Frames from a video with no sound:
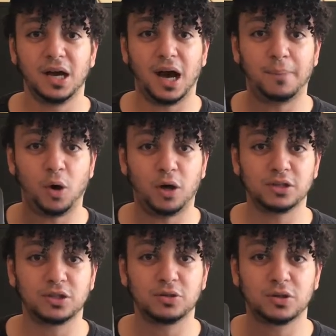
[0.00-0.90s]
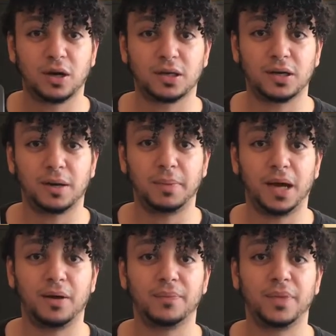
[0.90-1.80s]
I'm also talking
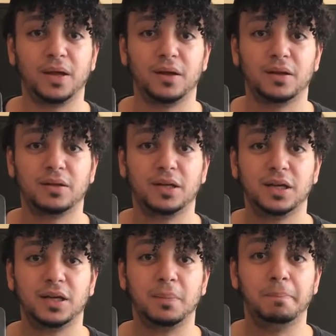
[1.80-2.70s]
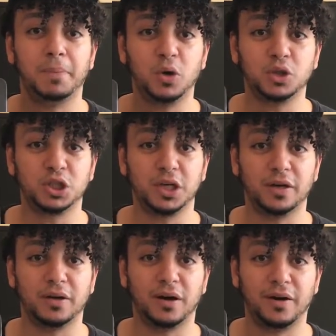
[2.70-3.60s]
about the
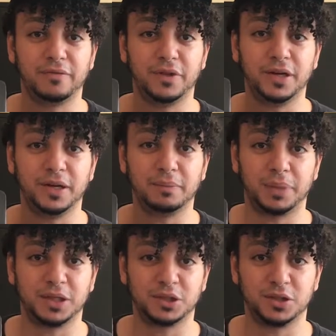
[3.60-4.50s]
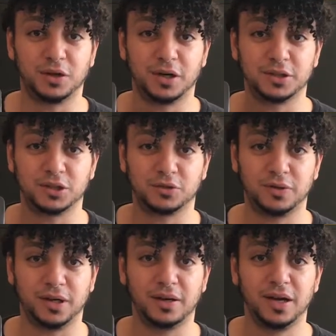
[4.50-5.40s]
motion of the picture on the
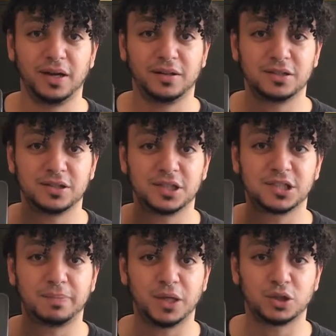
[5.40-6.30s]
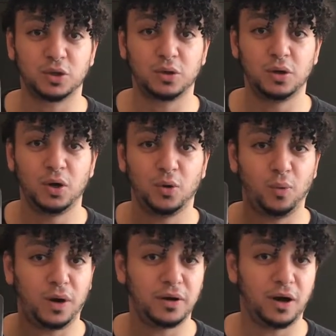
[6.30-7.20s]
screen. This is a special
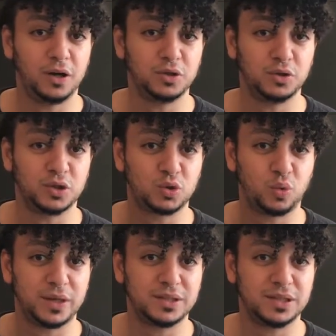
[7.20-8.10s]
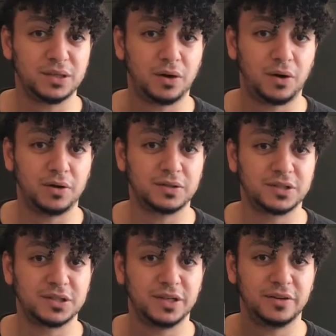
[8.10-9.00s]
120
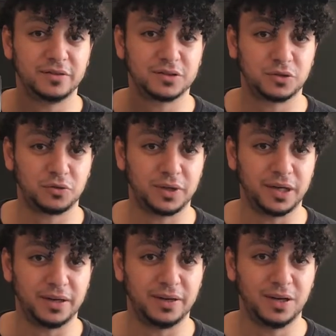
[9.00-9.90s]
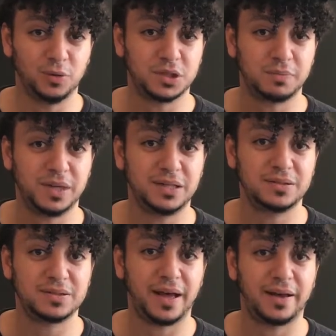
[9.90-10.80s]
hertz screen, which
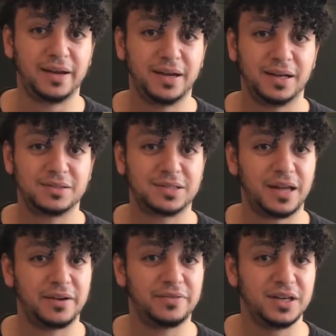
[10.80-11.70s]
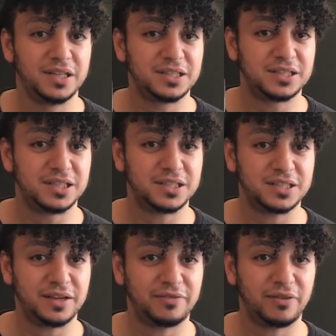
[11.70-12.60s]
means that instead of
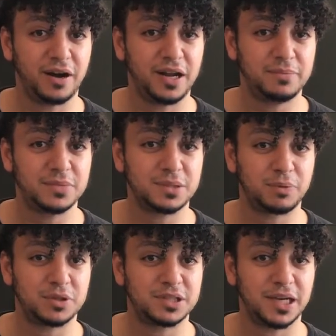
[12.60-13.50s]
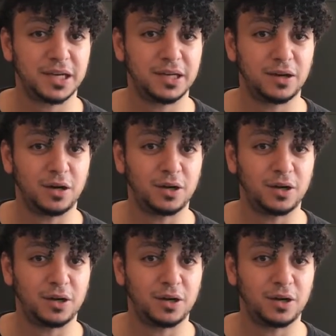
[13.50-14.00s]
60 frames per second on a